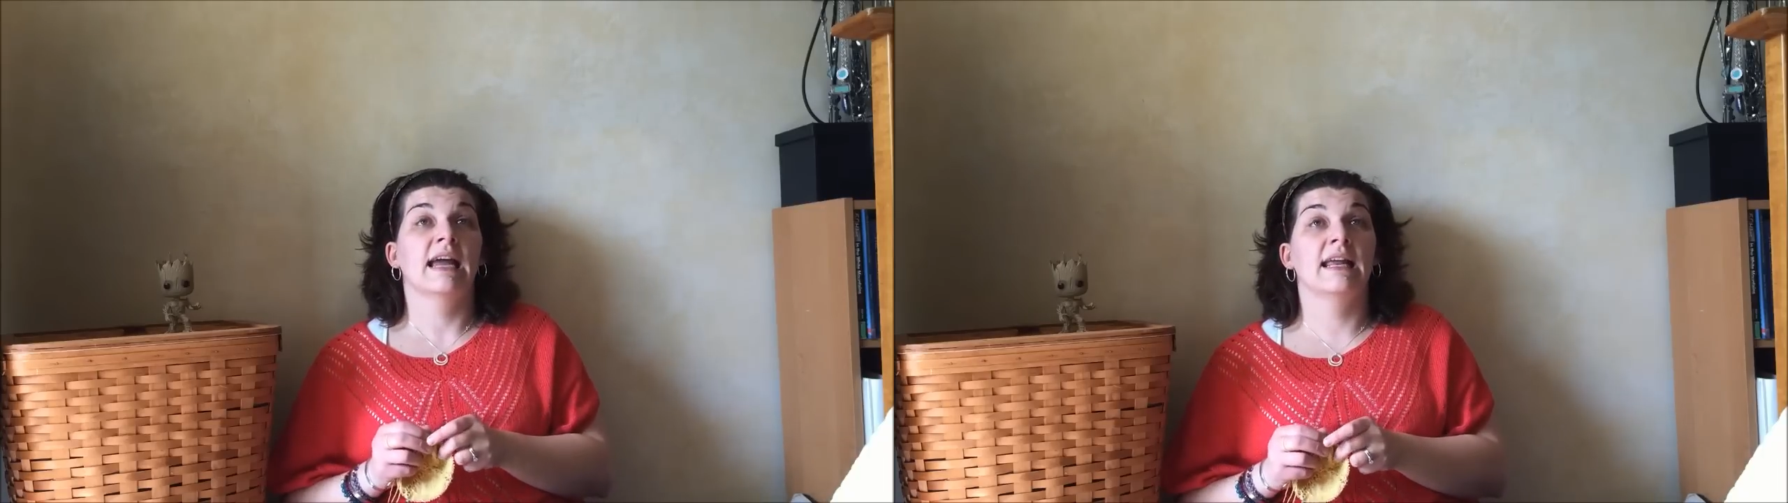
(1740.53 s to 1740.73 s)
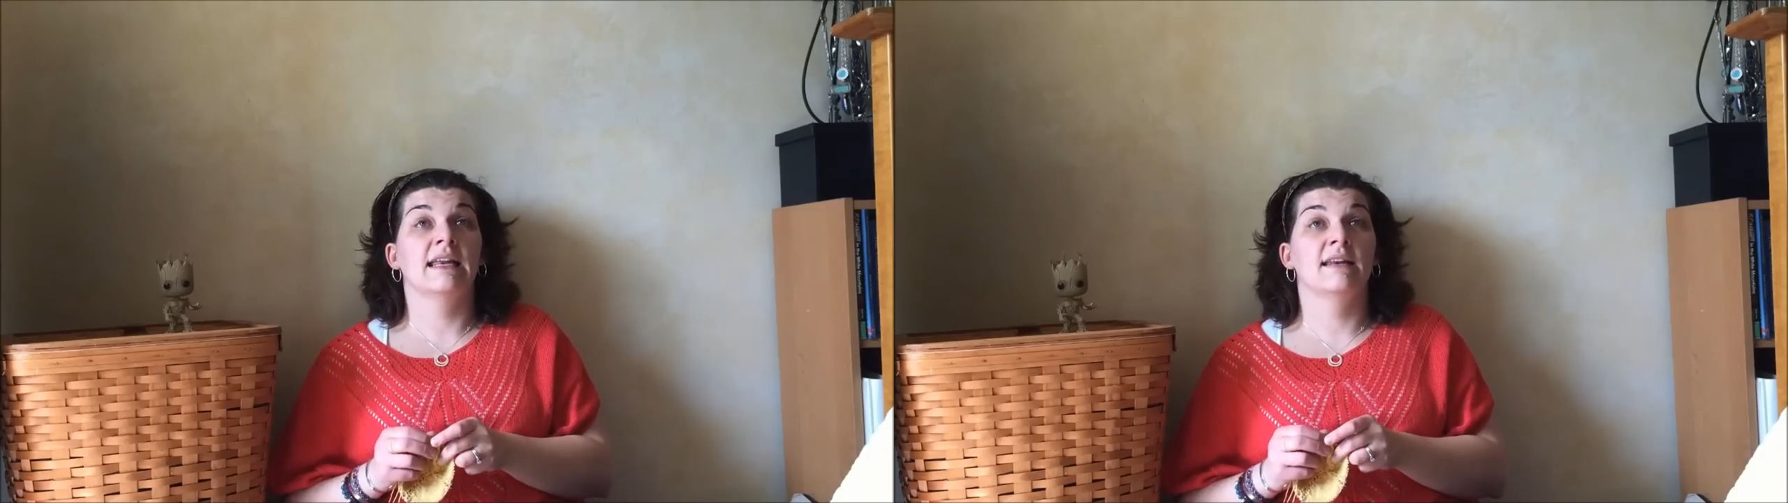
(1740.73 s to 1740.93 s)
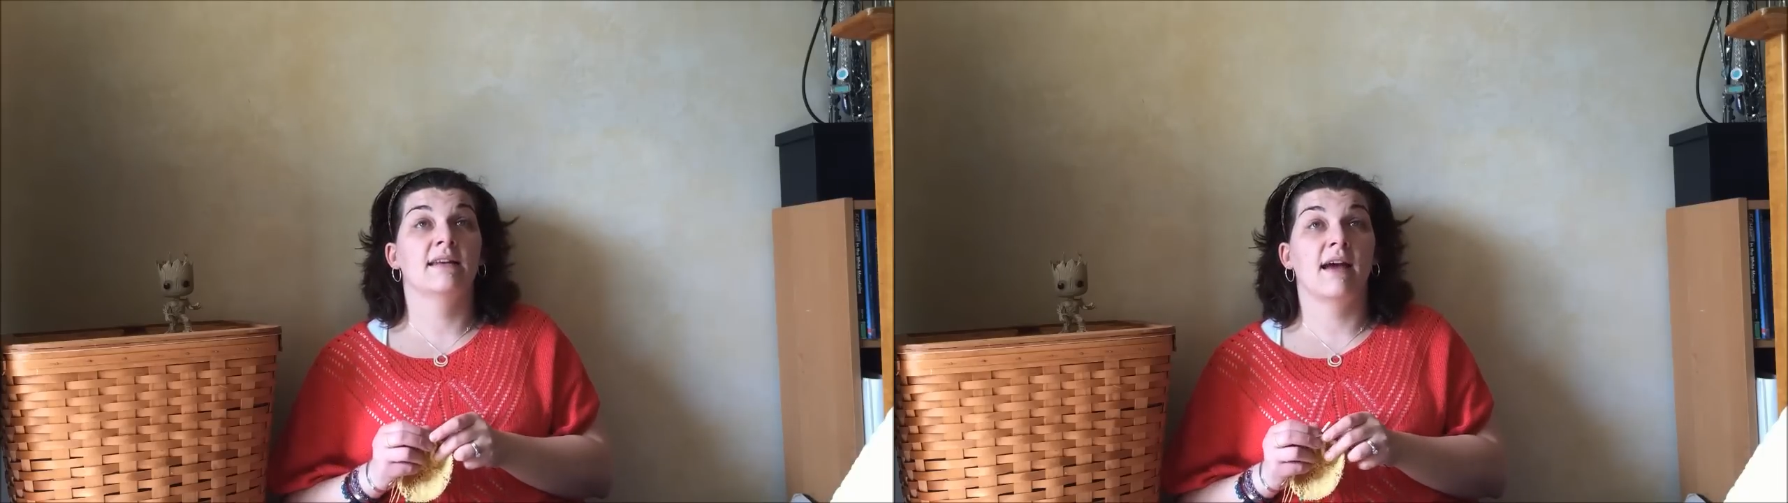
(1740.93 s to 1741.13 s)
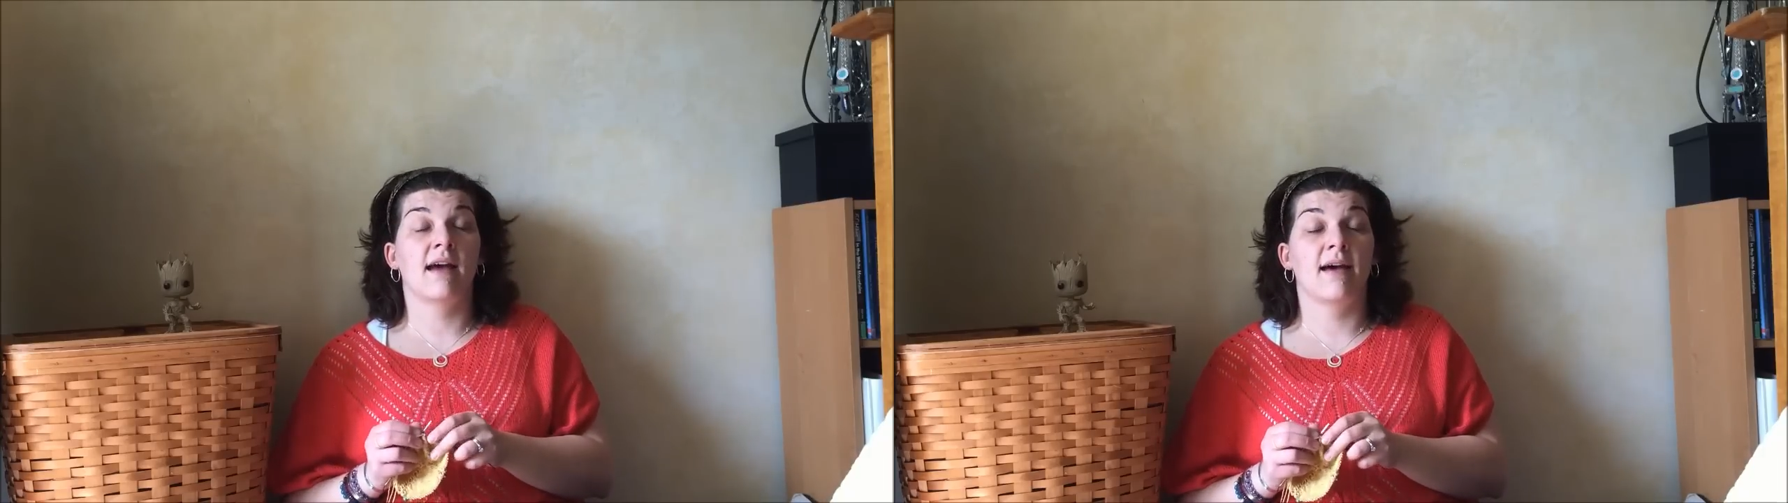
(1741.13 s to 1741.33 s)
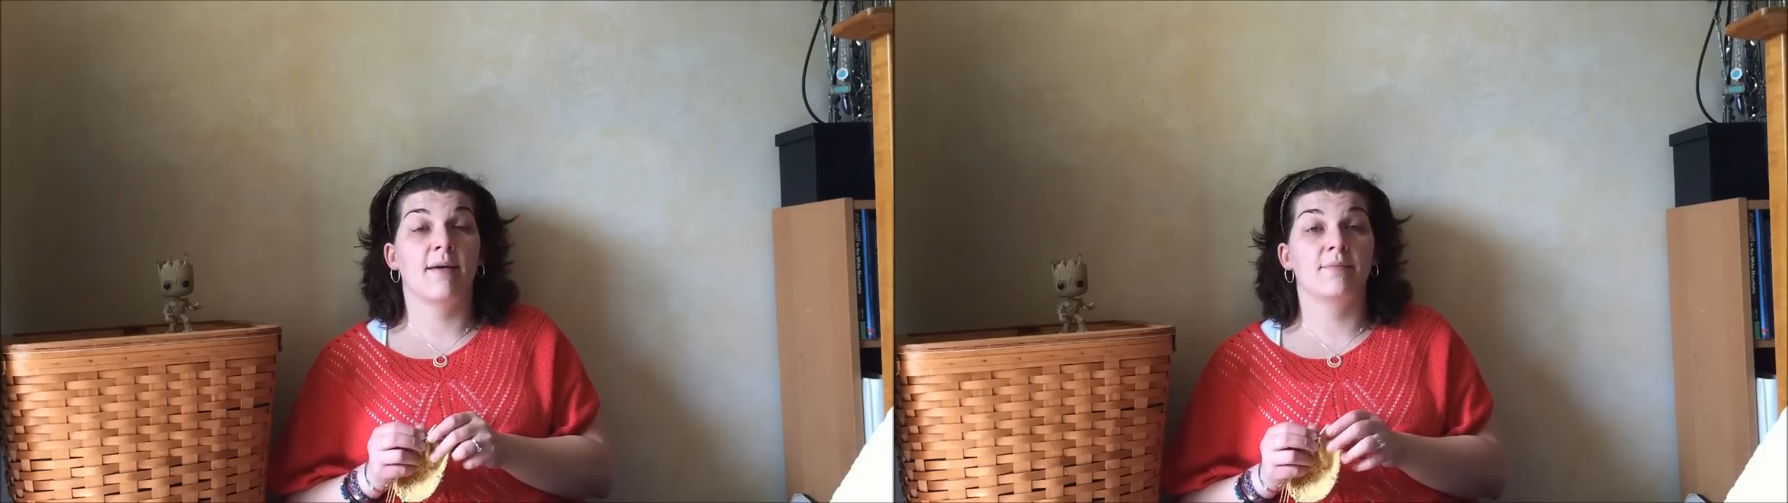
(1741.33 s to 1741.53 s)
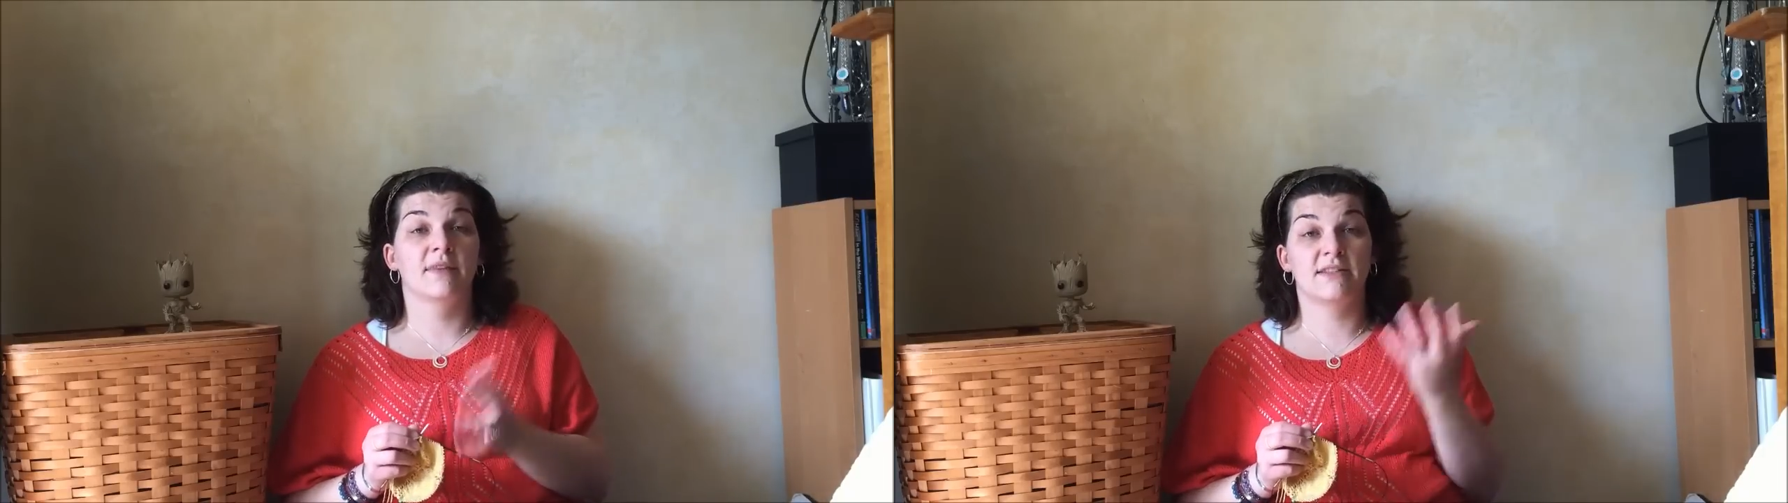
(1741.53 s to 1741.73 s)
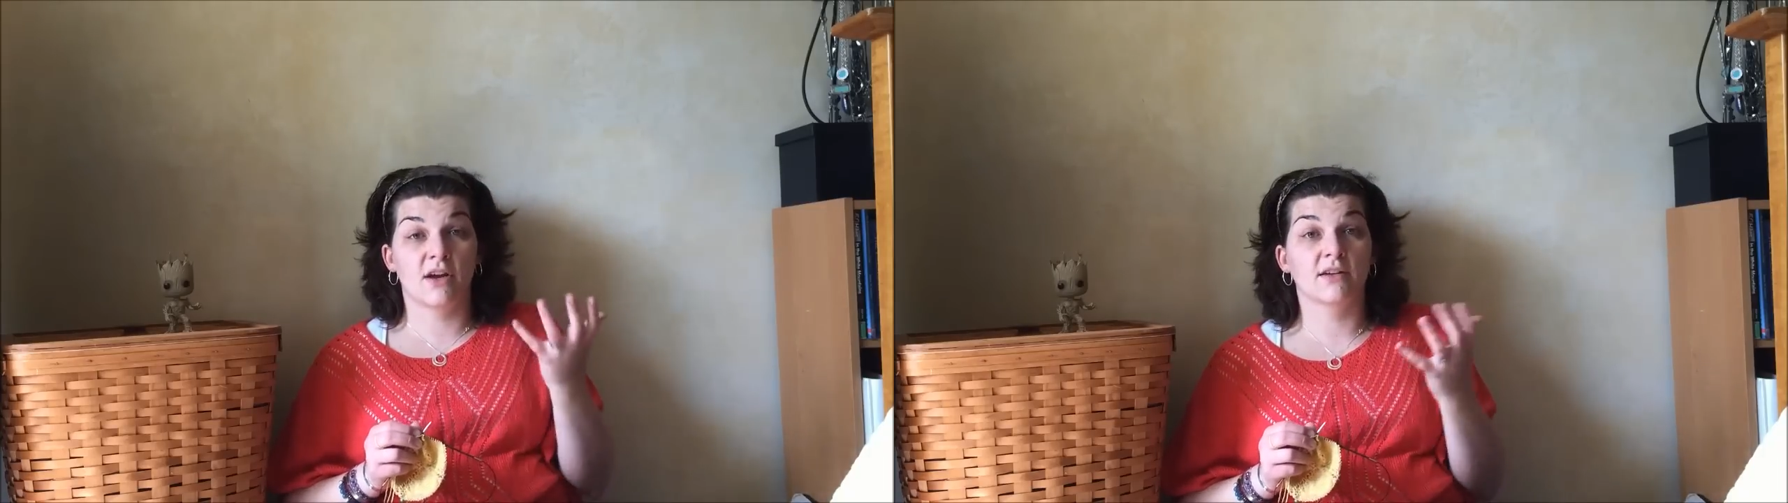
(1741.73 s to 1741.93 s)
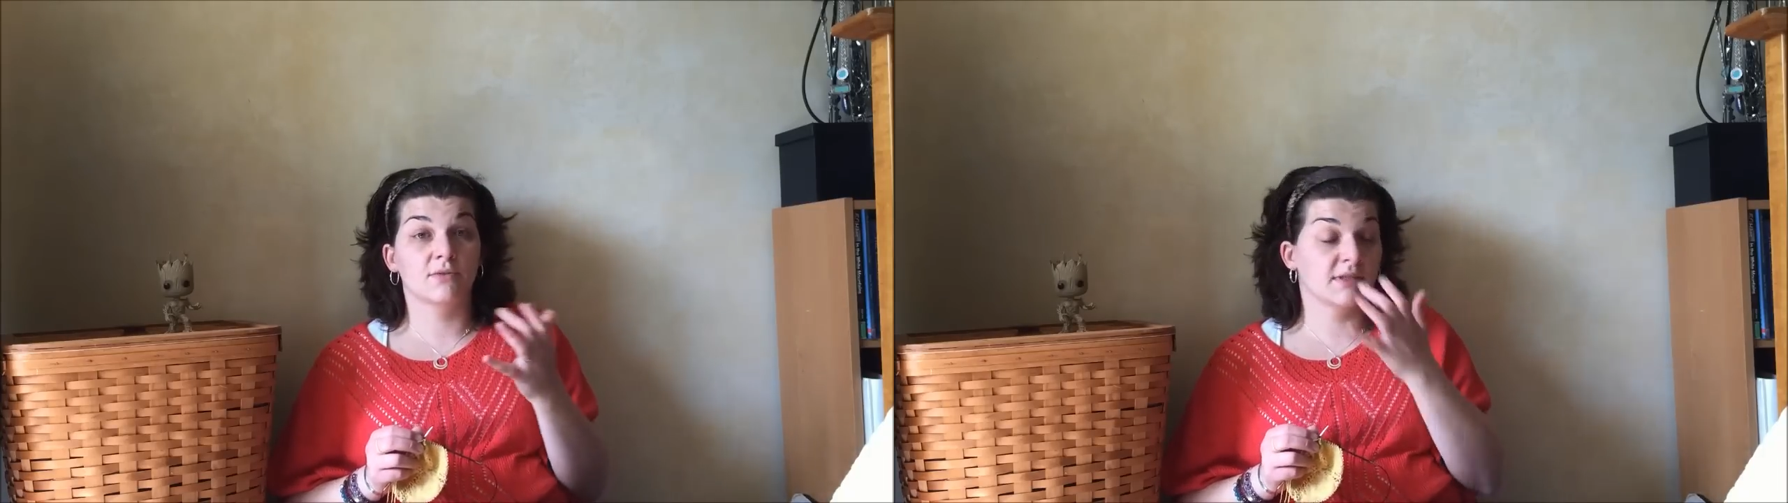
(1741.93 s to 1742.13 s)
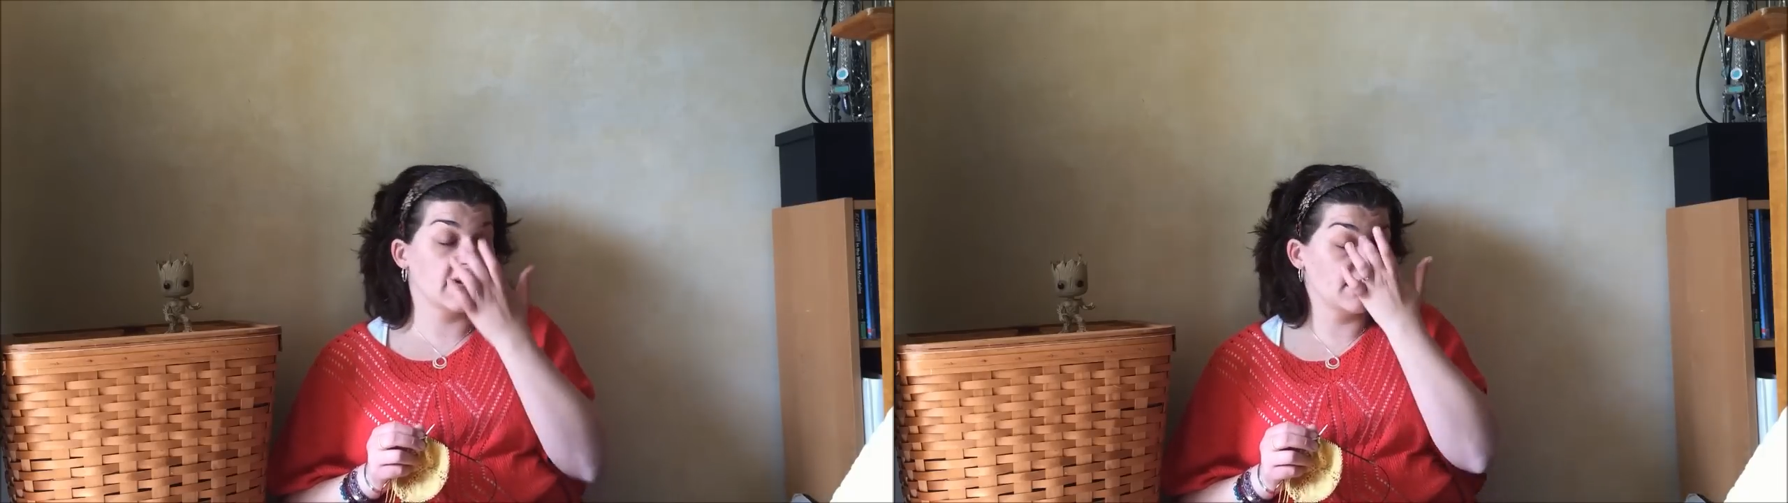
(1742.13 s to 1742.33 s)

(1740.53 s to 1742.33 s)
and his doctor was